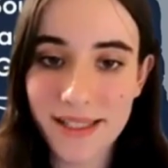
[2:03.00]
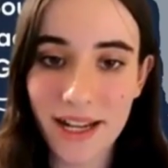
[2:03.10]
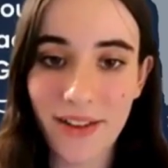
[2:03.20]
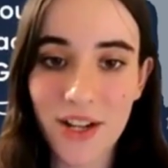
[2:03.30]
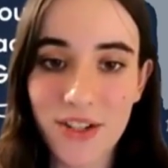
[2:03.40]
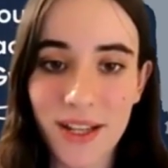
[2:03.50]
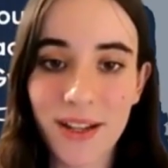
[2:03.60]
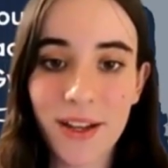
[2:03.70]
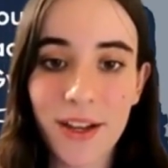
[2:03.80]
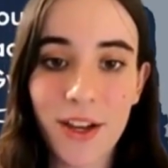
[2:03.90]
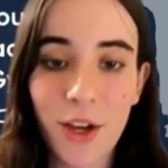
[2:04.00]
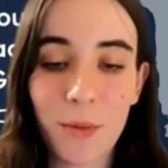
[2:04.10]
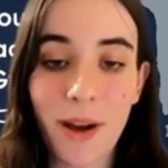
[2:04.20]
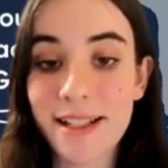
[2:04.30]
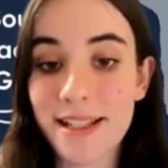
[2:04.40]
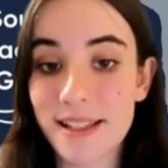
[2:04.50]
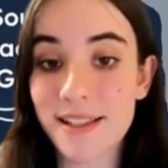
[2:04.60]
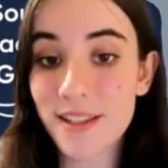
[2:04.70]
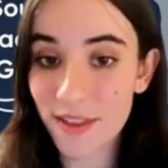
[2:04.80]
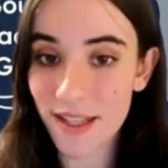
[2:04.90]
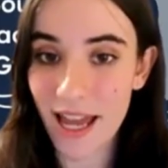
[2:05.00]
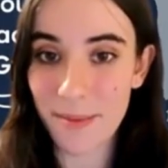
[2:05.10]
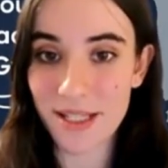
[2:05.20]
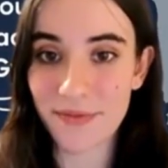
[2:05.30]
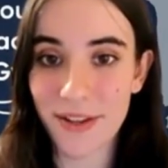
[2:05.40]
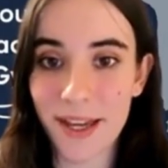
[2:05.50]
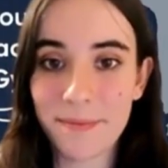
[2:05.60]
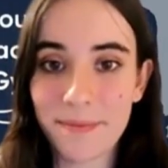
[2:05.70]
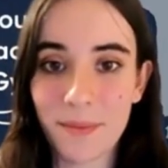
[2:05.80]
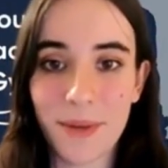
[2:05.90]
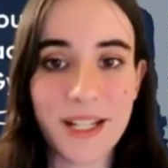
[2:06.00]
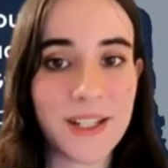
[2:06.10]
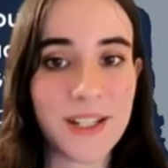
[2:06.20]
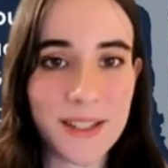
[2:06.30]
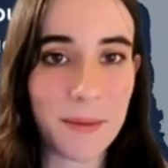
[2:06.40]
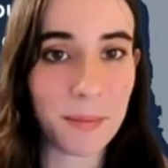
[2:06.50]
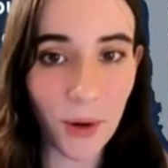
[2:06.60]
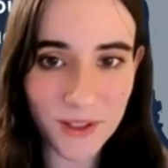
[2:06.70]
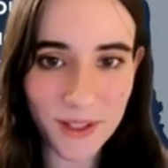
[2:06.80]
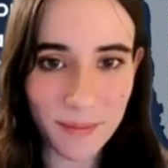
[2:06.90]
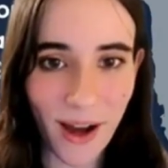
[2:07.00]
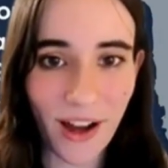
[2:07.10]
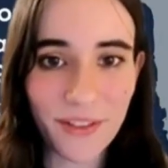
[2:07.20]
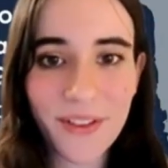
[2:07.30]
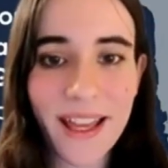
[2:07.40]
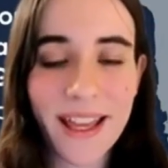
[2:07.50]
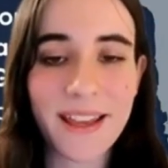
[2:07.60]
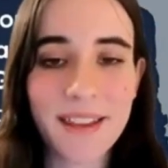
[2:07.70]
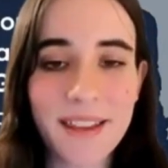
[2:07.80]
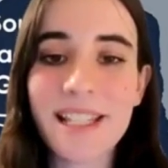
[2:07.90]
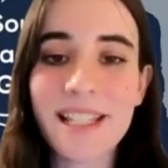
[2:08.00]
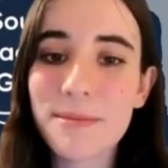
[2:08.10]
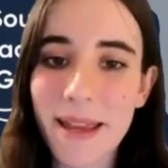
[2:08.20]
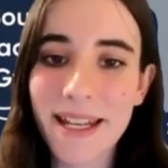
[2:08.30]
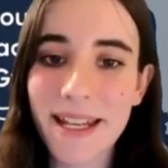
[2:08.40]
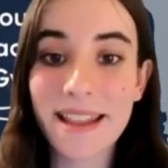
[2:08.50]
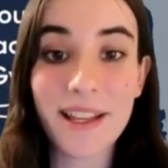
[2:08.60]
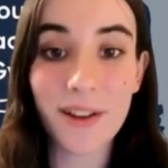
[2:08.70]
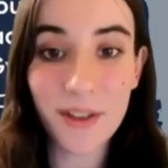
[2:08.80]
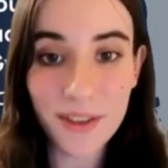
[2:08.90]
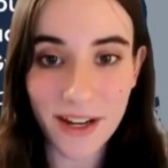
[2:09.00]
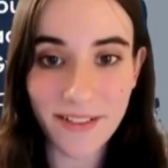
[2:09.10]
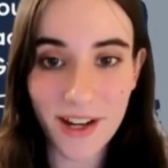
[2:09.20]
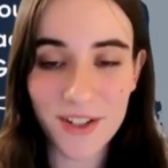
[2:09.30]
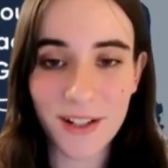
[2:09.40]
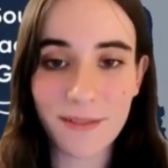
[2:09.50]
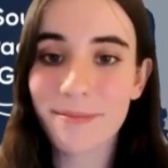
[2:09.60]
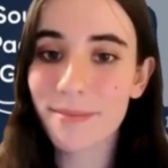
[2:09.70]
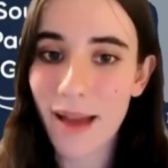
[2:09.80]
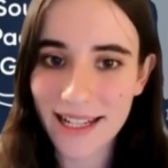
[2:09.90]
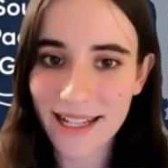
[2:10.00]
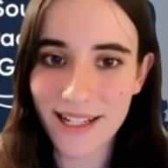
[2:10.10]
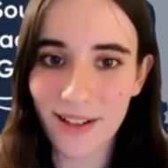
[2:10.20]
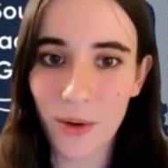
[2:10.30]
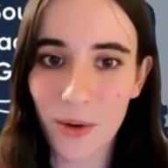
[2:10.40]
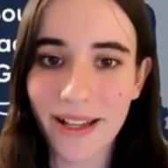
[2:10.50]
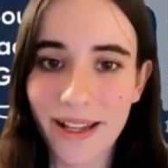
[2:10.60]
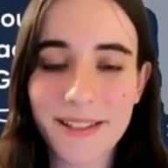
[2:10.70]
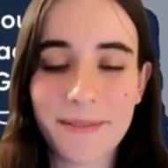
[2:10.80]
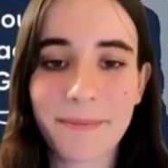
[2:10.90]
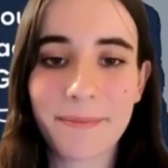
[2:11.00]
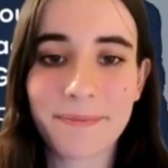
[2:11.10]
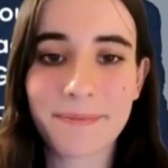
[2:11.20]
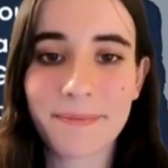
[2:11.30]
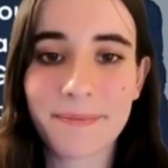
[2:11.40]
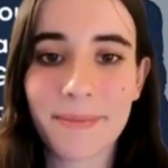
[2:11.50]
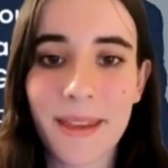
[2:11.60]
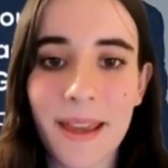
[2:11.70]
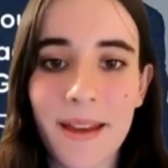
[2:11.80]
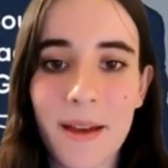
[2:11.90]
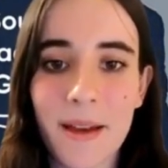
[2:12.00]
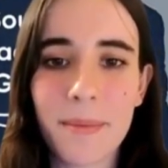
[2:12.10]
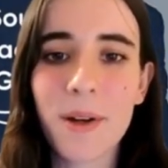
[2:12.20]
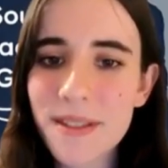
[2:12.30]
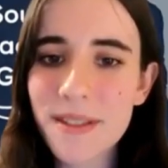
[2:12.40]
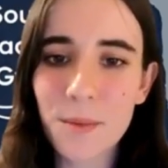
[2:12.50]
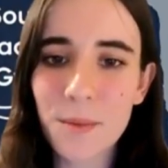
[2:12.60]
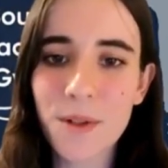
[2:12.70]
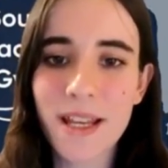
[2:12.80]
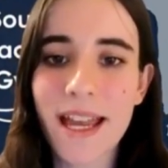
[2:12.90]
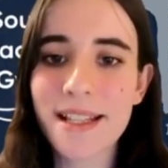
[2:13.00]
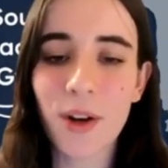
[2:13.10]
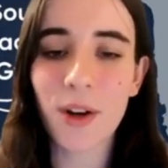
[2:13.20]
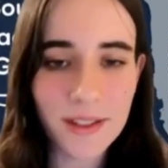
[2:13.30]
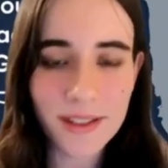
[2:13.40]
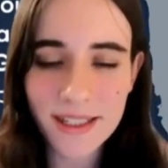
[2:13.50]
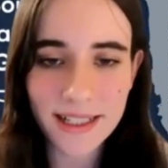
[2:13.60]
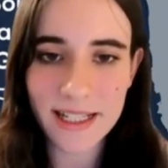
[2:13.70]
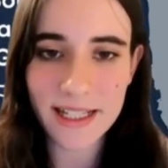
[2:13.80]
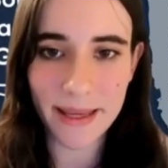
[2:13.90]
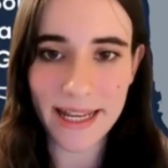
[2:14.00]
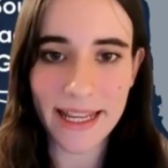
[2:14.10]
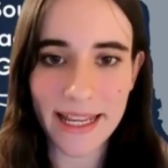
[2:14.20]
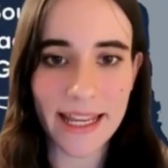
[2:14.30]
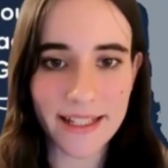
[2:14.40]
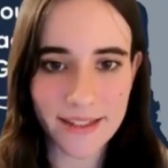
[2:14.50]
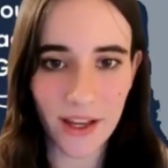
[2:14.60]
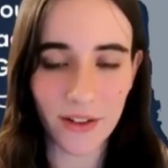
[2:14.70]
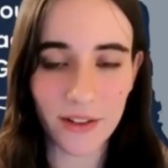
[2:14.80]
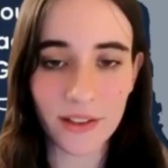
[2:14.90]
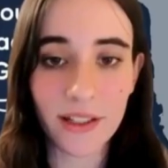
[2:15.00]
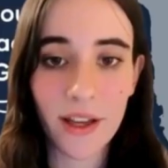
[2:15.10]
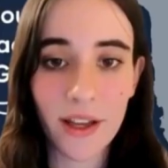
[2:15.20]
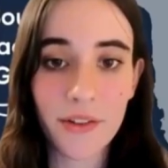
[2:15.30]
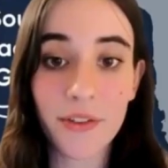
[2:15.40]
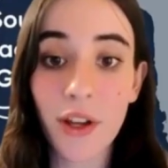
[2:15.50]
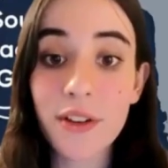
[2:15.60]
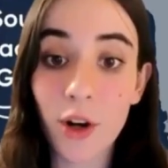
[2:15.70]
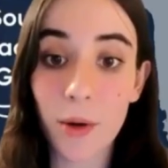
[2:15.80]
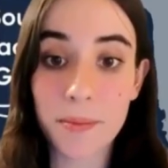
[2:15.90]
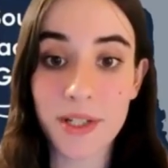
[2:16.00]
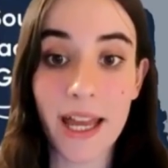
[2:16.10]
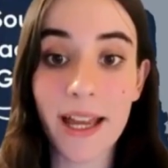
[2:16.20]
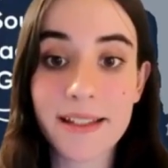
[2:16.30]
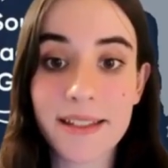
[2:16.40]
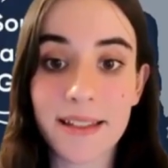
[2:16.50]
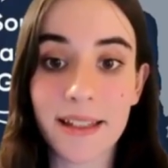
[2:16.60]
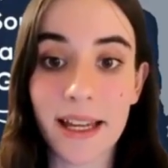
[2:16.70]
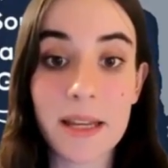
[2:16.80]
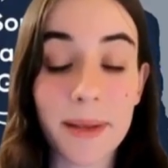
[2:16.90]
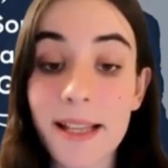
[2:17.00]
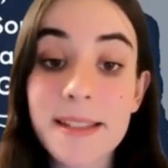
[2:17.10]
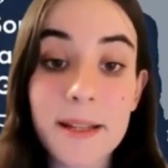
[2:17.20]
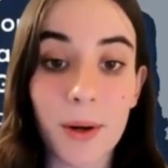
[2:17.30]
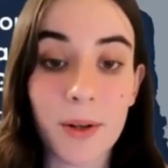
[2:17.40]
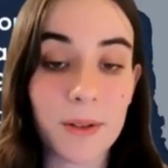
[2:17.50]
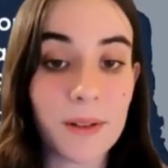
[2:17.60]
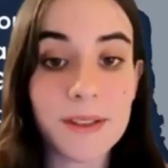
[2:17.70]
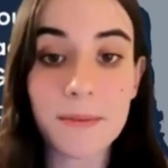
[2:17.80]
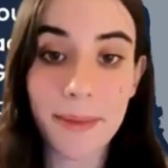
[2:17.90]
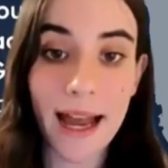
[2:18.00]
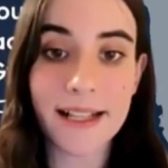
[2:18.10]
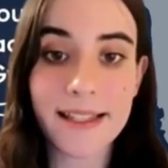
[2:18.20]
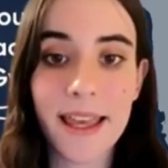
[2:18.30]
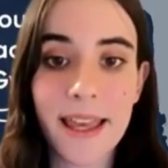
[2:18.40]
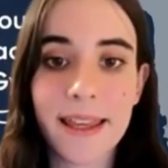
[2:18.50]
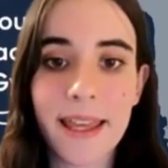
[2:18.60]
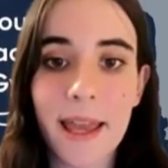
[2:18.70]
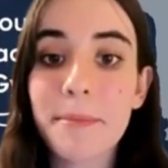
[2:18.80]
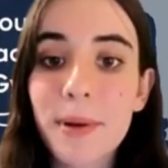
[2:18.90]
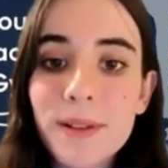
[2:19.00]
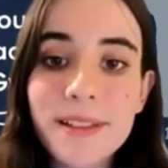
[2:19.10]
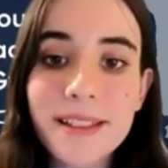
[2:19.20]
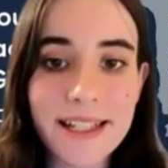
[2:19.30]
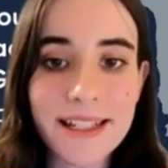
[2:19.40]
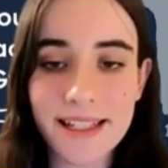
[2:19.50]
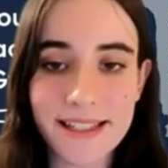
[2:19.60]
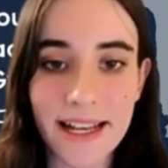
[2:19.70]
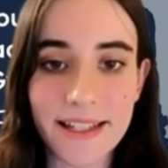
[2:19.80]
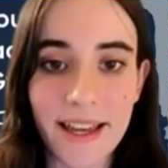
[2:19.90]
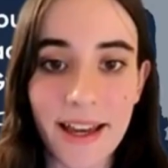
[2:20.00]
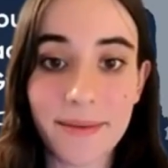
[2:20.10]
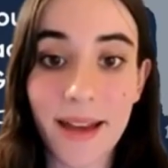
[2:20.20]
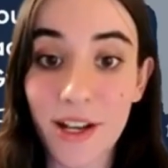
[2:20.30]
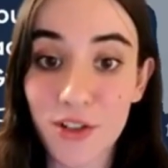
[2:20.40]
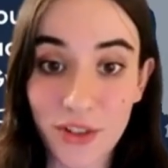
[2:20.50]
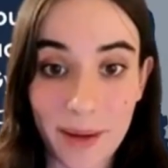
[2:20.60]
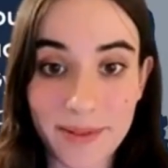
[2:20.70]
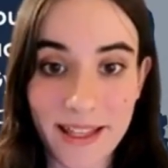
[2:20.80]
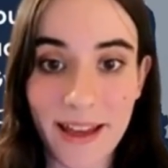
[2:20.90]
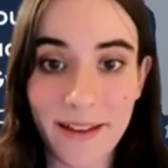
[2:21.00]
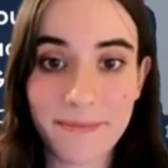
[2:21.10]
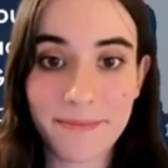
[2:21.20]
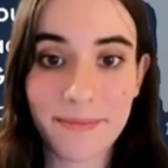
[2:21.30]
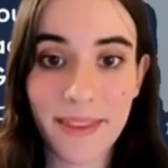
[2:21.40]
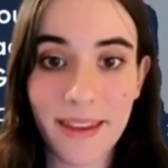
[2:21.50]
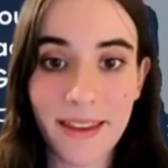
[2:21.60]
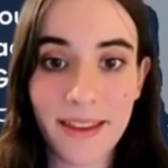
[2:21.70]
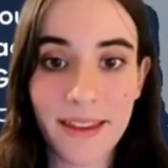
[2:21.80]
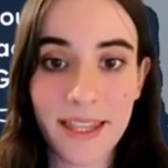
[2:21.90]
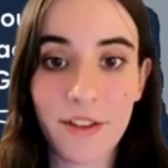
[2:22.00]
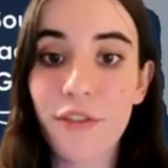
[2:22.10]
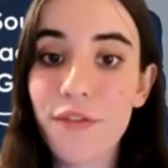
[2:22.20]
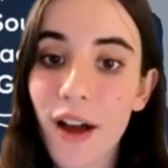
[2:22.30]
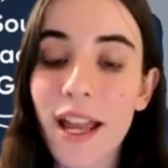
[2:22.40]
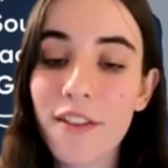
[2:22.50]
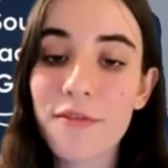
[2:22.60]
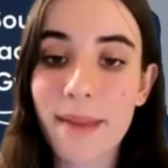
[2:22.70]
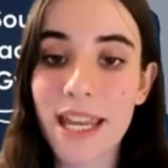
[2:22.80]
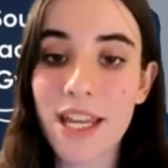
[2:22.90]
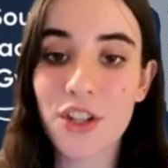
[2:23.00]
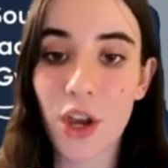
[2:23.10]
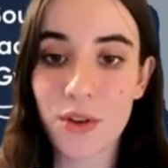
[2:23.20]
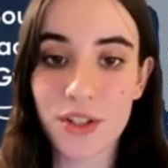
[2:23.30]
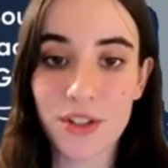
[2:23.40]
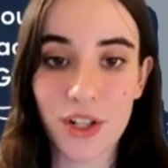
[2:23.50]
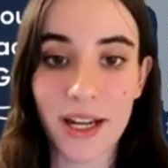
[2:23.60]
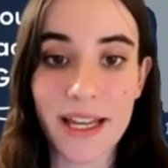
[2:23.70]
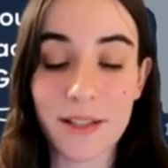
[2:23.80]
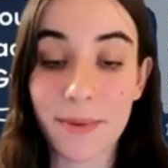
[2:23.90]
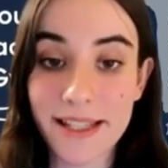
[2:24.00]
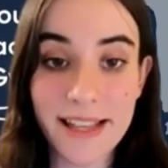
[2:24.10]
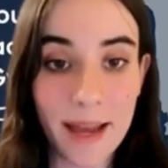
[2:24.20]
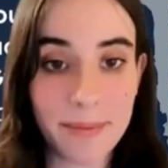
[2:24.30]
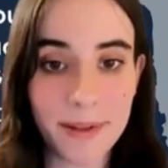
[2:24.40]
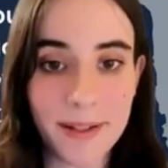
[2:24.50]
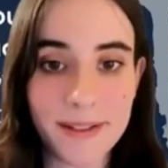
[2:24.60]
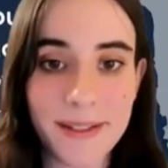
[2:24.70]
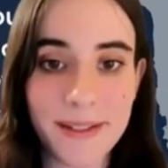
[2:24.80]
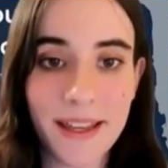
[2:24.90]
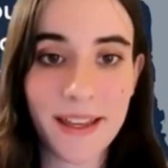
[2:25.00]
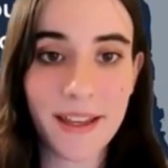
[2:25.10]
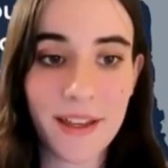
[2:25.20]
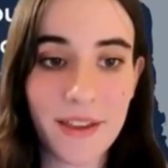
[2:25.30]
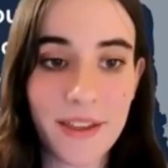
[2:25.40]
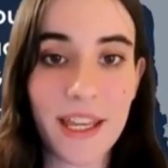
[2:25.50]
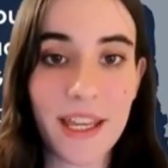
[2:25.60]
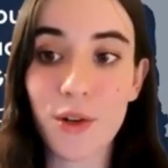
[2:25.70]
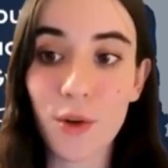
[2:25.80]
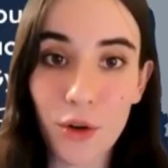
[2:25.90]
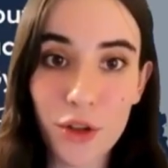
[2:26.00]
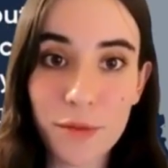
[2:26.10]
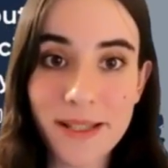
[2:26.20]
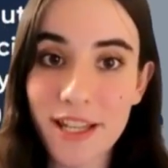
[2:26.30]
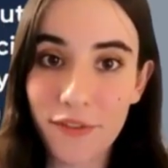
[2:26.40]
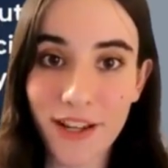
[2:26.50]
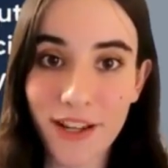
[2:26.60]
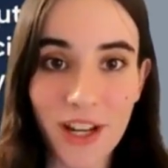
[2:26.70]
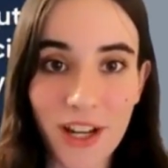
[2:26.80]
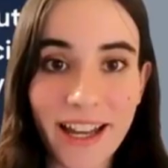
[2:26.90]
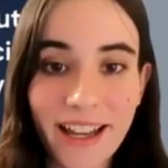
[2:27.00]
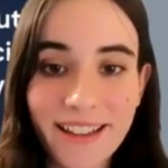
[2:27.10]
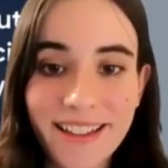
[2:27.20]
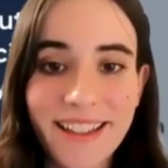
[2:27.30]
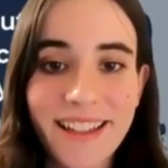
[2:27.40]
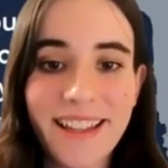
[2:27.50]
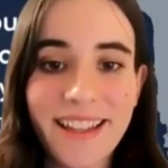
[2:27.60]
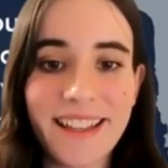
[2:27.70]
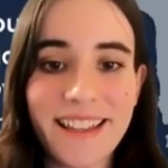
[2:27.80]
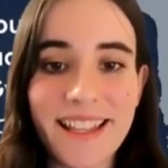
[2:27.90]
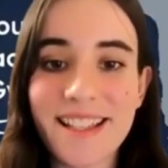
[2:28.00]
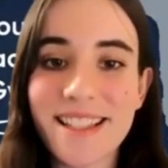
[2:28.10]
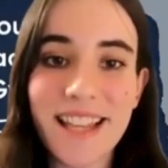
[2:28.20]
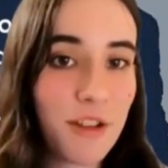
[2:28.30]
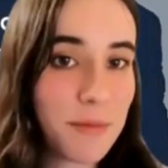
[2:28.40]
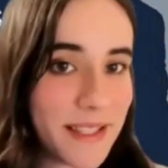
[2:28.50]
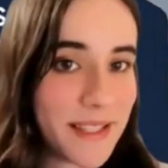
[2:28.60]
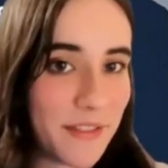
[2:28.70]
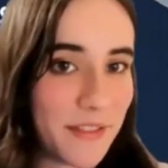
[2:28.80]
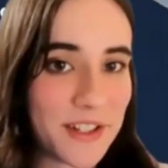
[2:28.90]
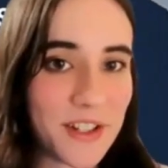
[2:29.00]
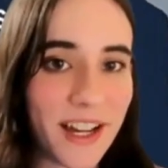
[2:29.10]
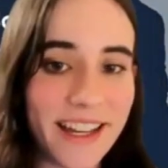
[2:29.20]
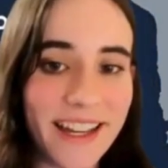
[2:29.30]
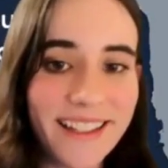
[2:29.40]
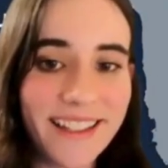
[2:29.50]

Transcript: direction, whereas in the southern hemisphere, which is the bottom half, they spin in the other direction, anti-clockwise. Because the water is constantly spinning in a circle, floating objects like plastic bottles and bags get pulled into the centre and trapped there. There are 5 major ocean gyres where this happens: the North Pacific Gyre, the South Pacific Gyre,